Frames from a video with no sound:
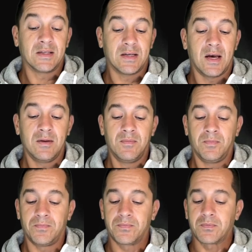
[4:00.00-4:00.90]
said,
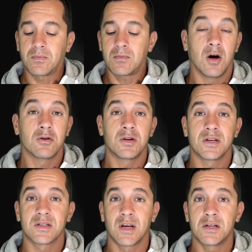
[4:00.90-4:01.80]

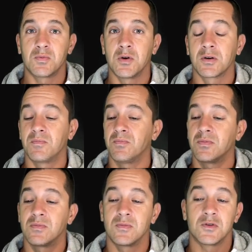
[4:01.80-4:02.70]
Autodesk Sketchbook
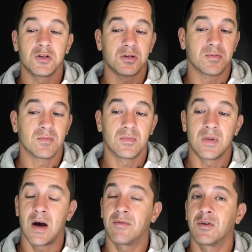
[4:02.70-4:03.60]
just
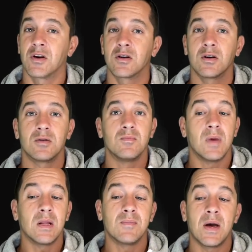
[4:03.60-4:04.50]
not very good.
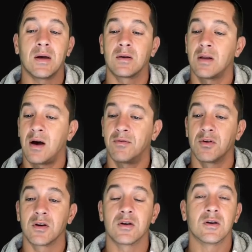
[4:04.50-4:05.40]
MediBang not
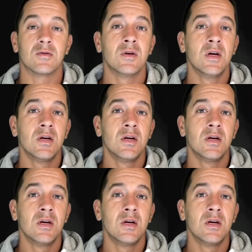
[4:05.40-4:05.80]
very good.